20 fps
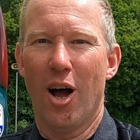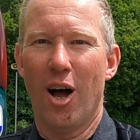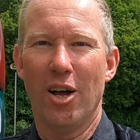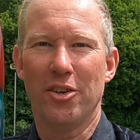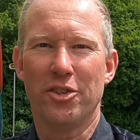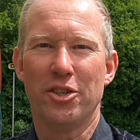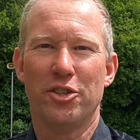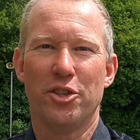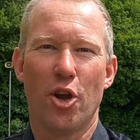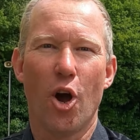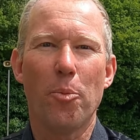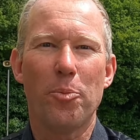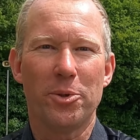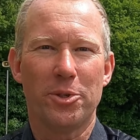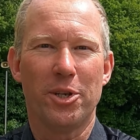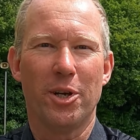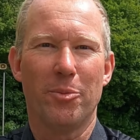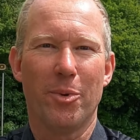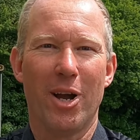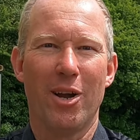Ours is the
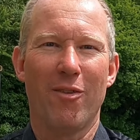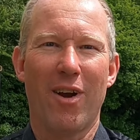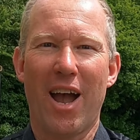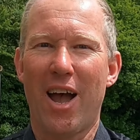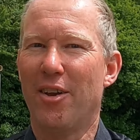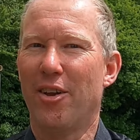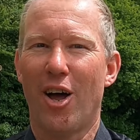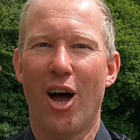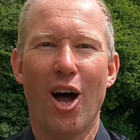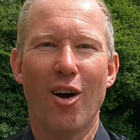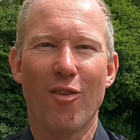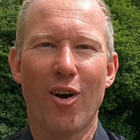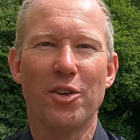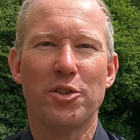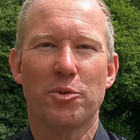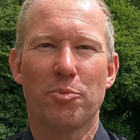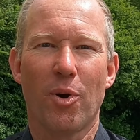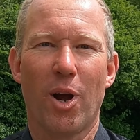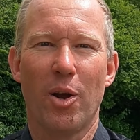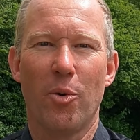opposite way around. Our
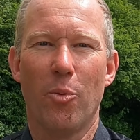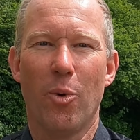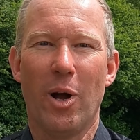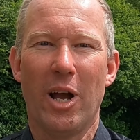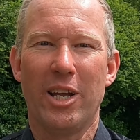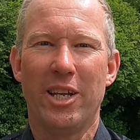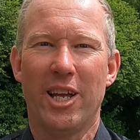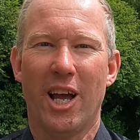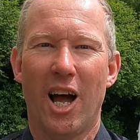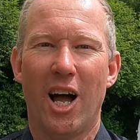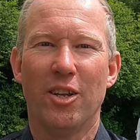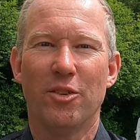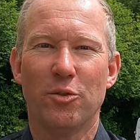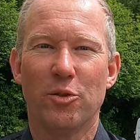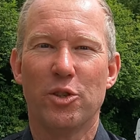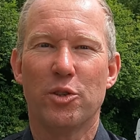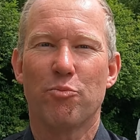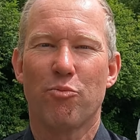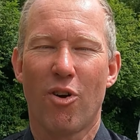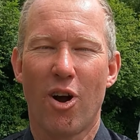
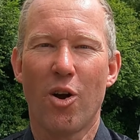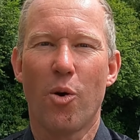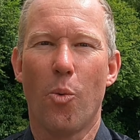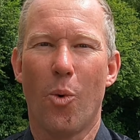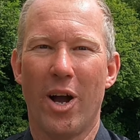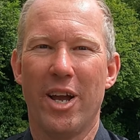unsprung